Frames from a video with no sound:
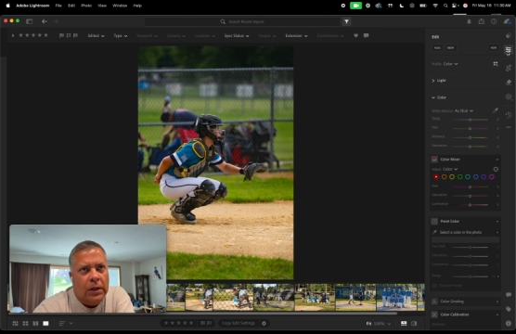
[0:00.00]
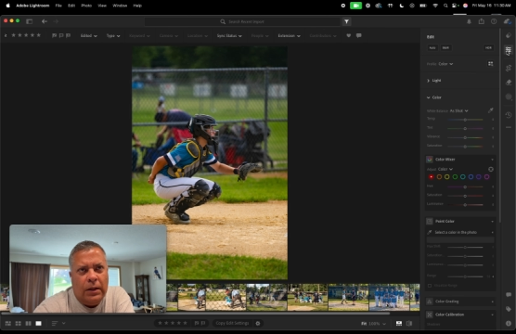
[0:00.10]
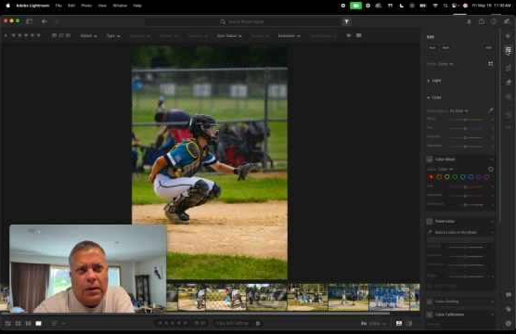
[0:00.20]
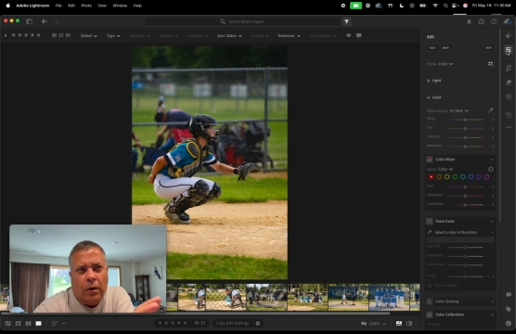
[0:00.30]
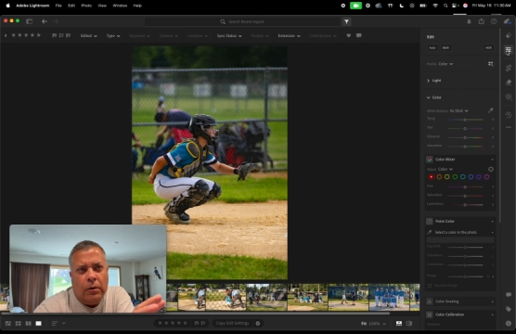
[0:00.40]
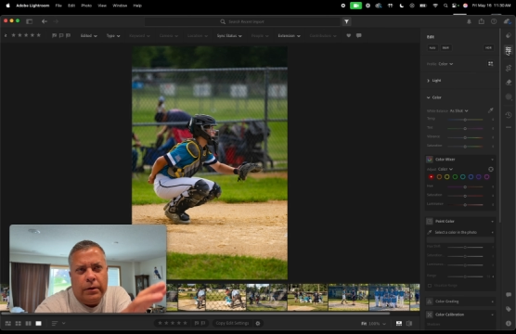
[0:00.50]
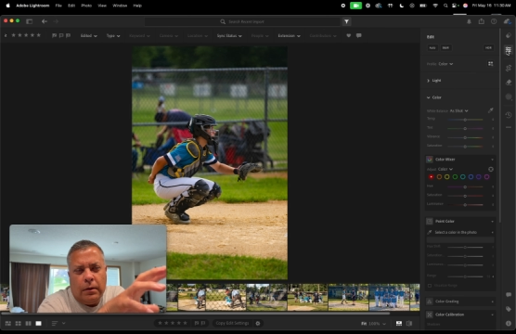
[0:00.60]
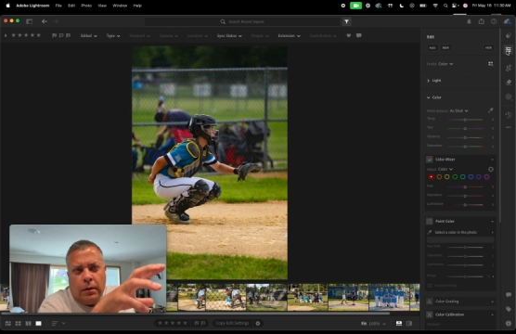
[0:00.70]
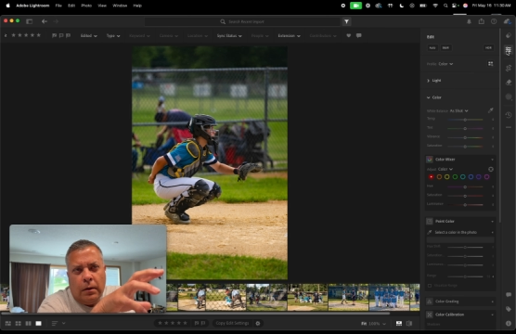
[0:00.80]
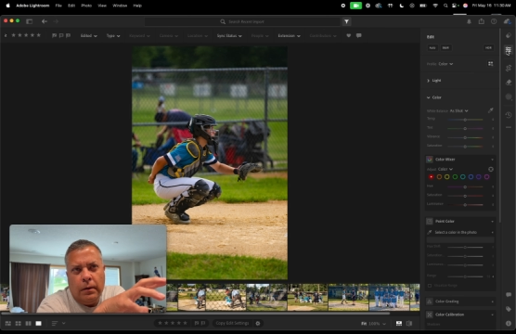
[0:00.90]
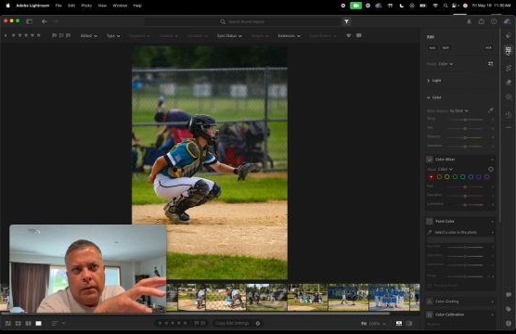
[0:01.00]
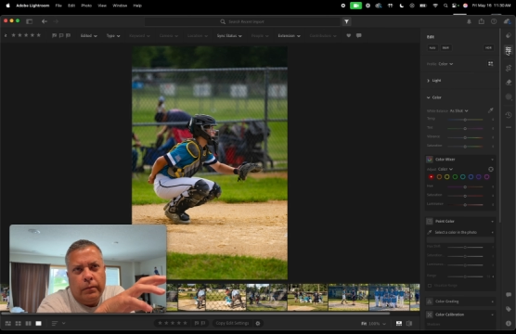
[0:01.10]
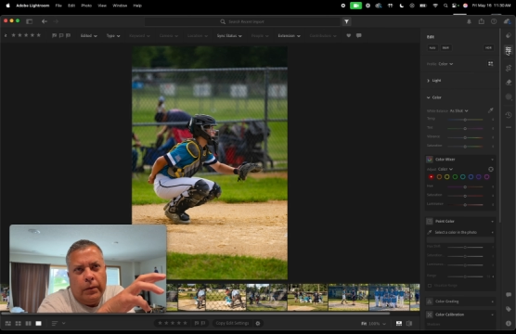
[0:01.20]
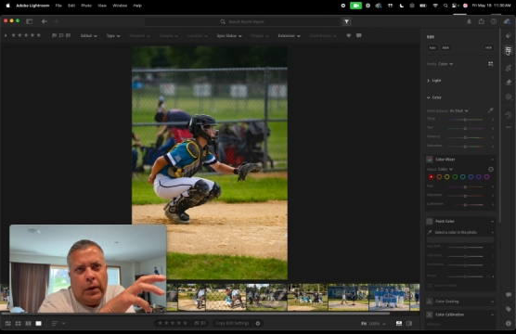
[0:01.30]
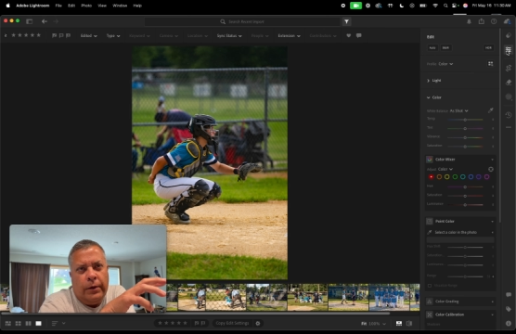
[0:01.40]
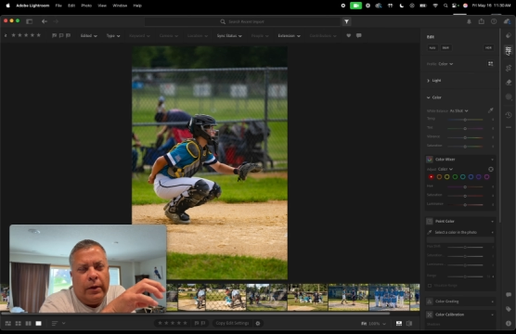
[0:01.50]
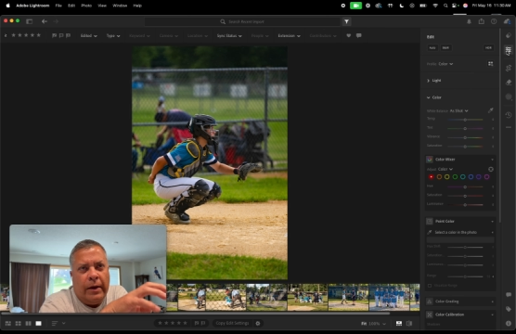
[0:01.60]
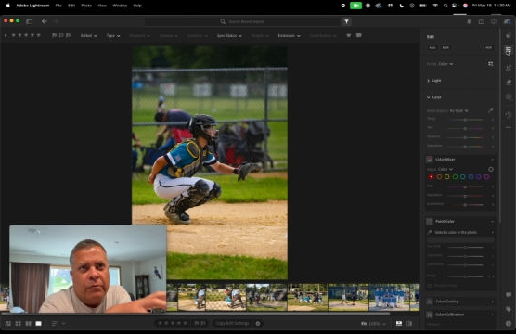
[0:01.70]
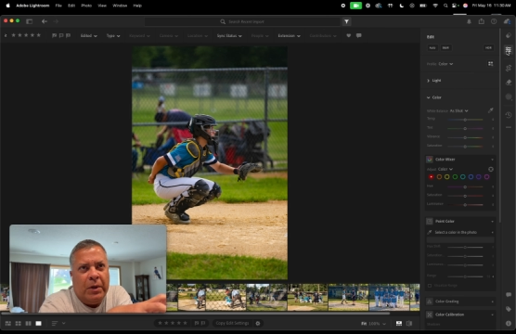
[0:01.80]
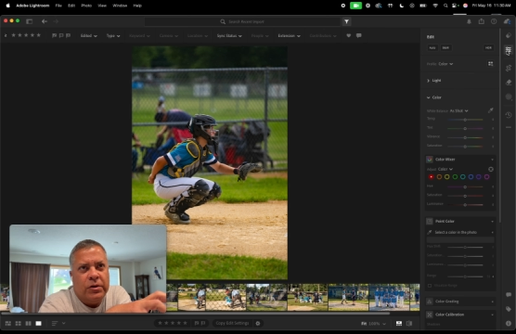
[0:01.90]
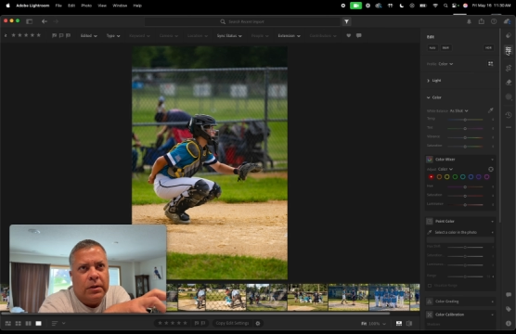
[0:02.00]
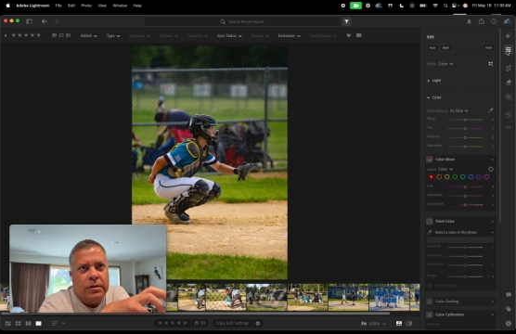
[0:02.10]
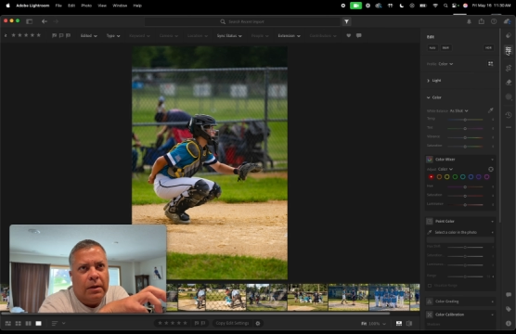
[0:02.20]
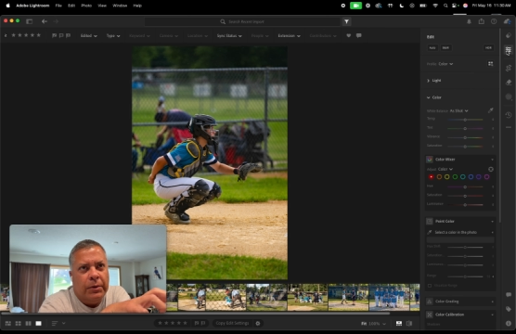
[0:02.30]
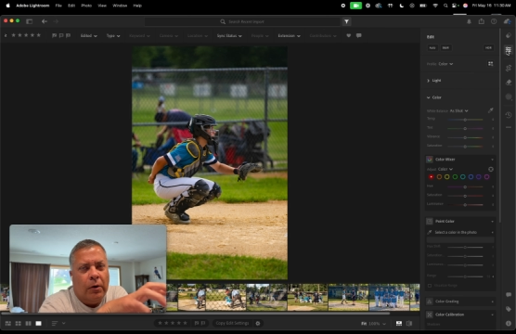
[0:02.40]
and again, I know I haven't mentioned this yet,